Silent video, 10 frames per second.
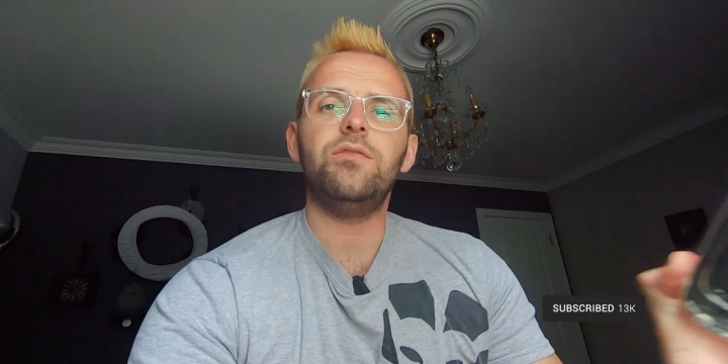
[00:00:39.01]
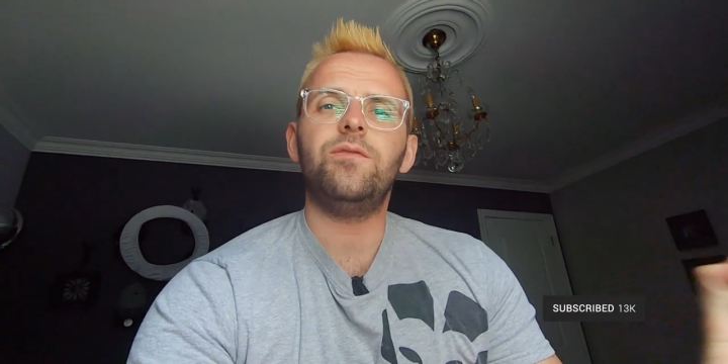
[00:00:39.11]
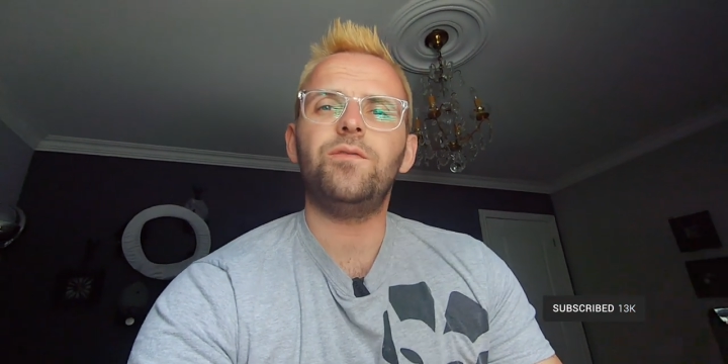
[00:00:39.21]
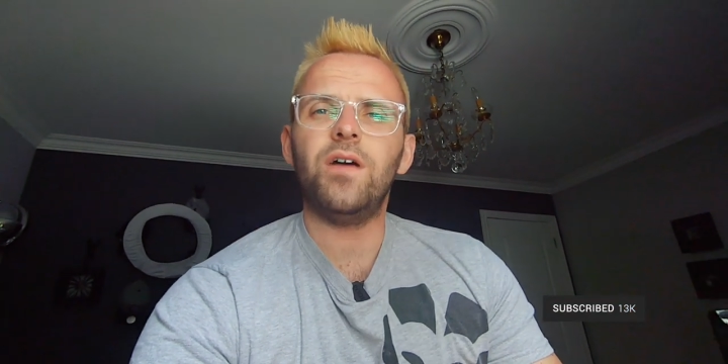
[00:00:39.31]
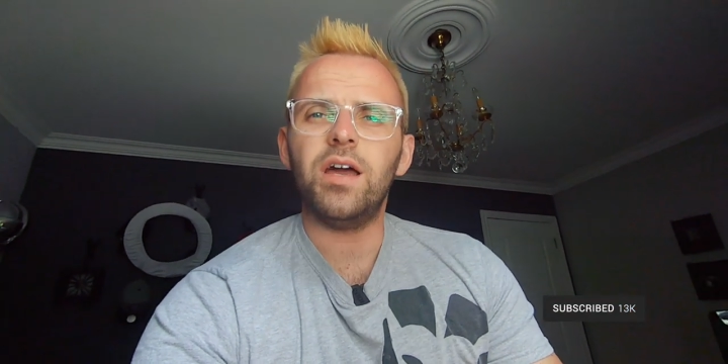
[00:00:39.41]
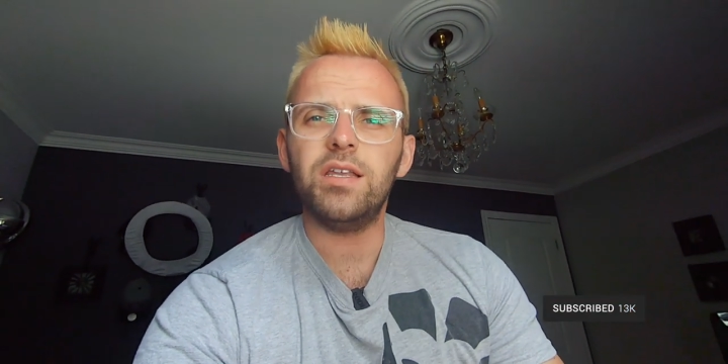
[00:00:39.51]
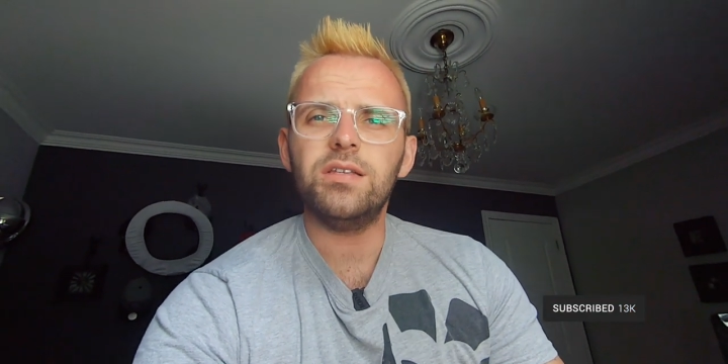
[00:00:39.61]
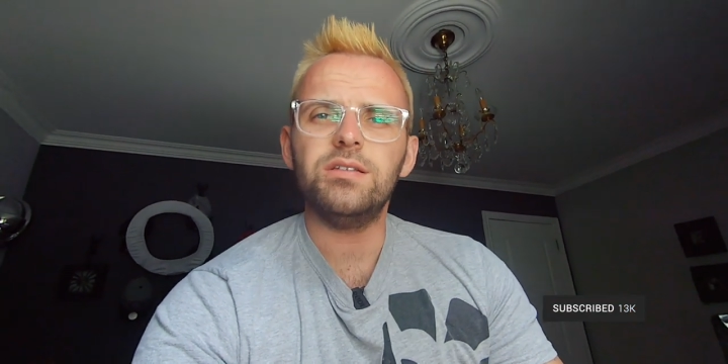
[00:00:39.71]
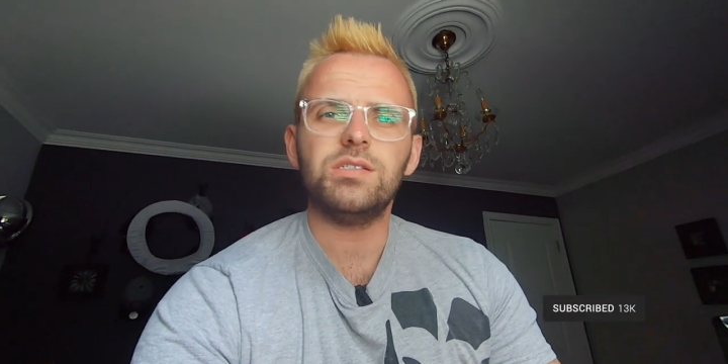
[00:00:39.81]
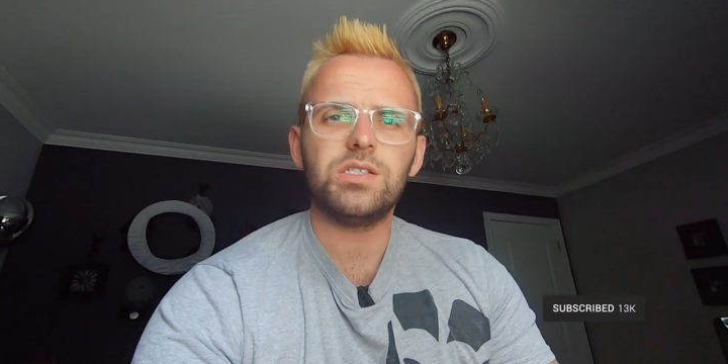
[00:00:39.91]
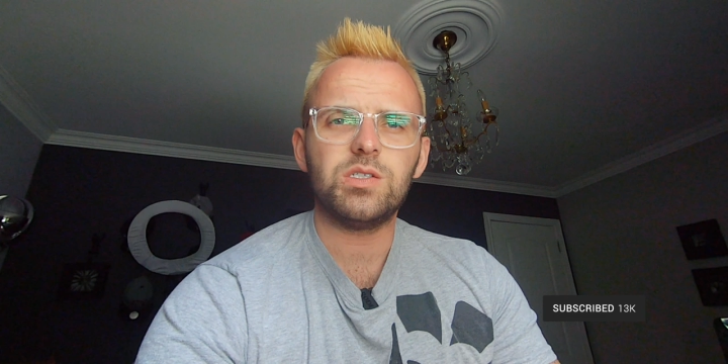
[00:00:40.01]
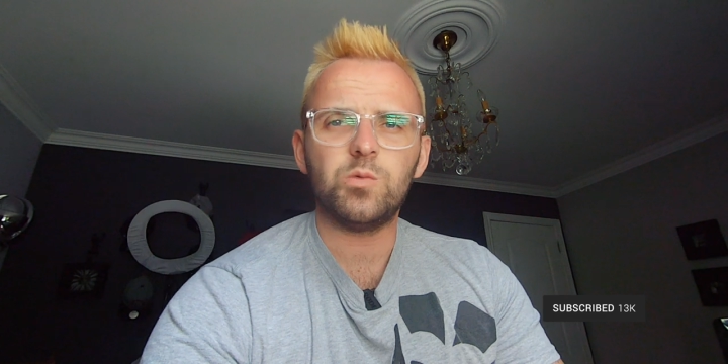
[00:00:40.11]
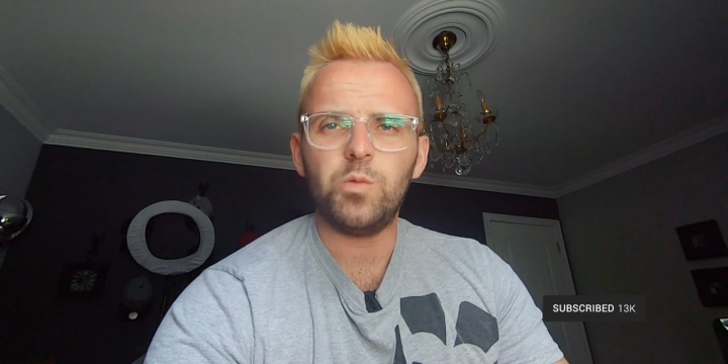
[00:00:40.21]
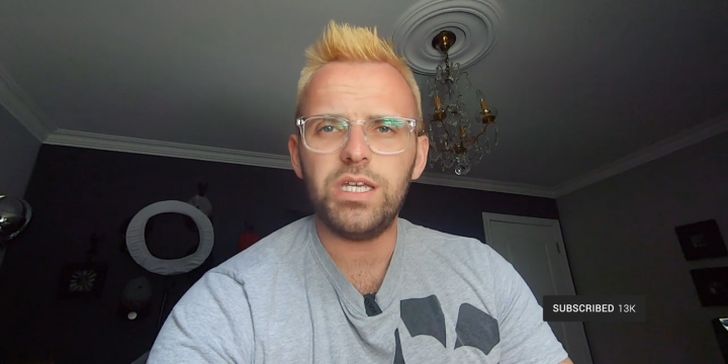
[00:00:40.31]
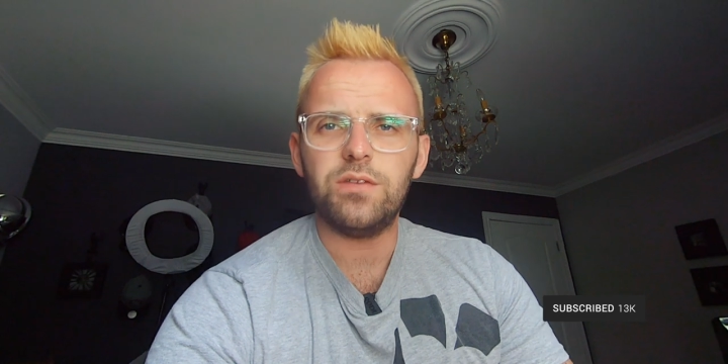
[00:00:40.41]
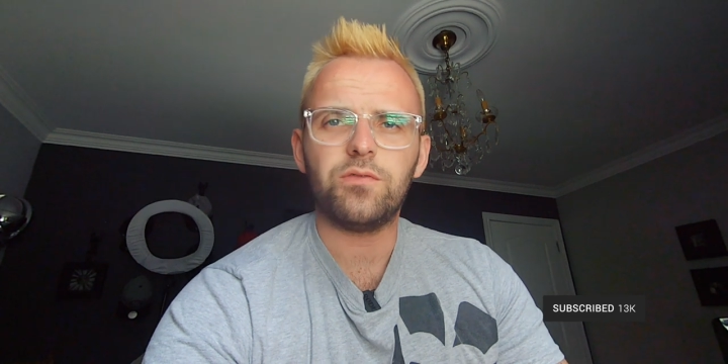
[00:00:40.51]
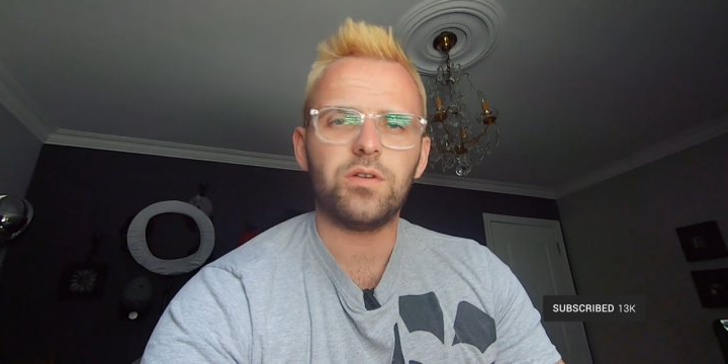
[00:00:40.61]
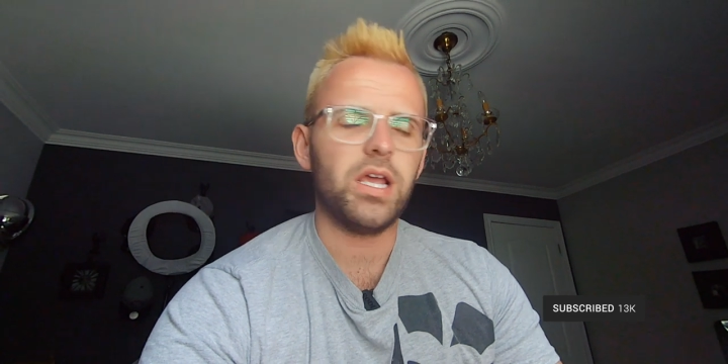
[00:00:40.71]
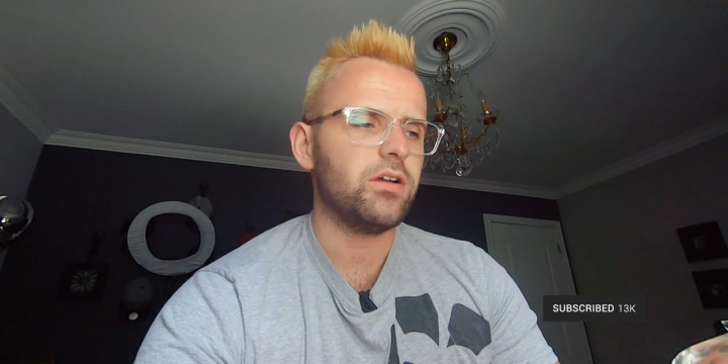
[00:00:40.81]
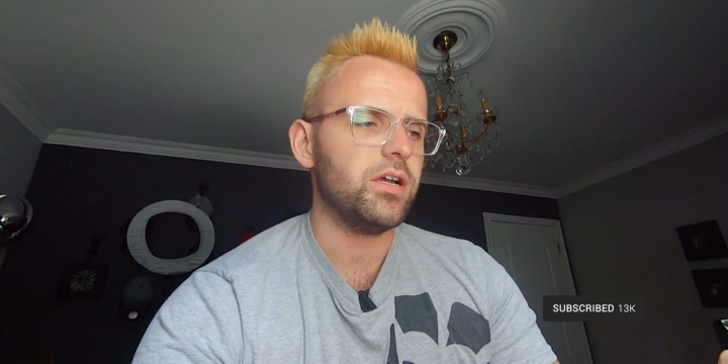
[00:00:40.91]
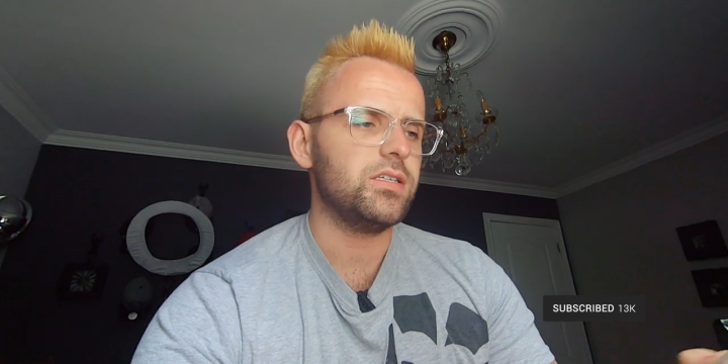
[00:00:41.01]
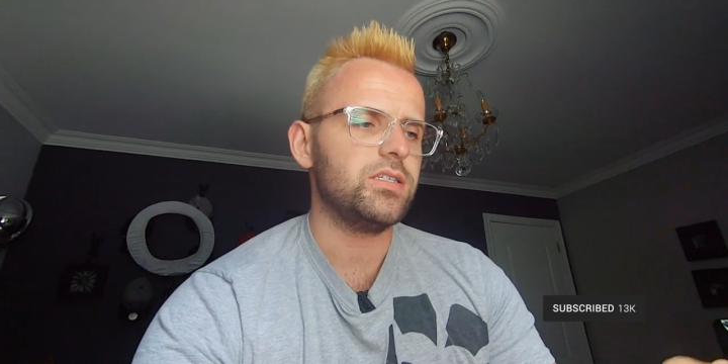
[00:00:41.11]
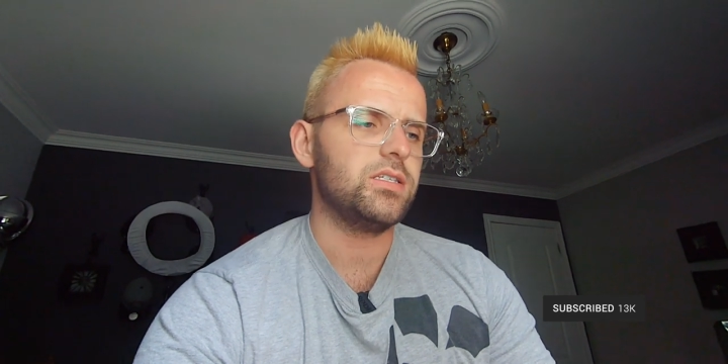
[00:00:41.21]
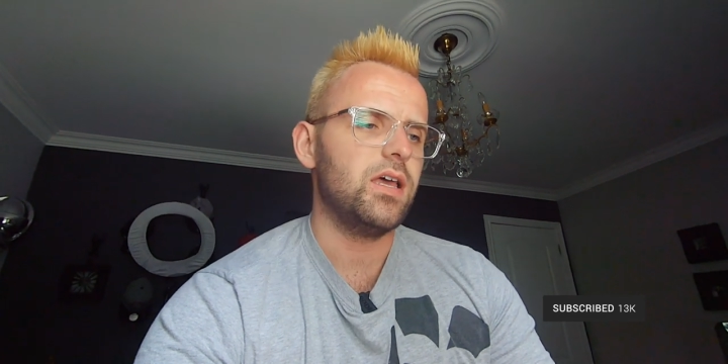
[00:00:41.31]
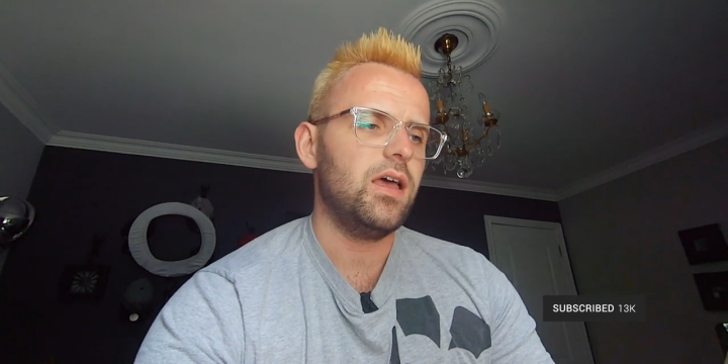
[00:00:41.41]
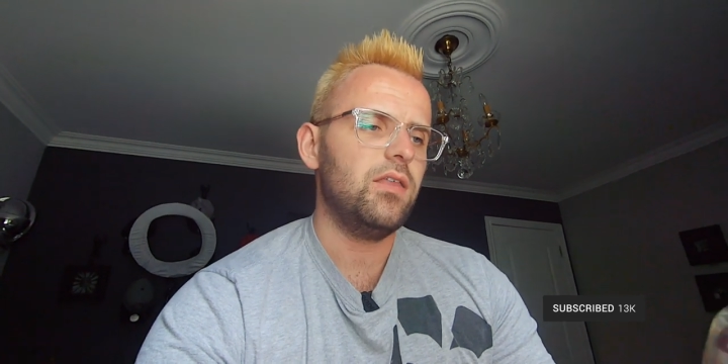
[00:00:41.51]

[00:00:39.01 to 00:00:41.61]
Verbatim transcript: fun, sweet fragrance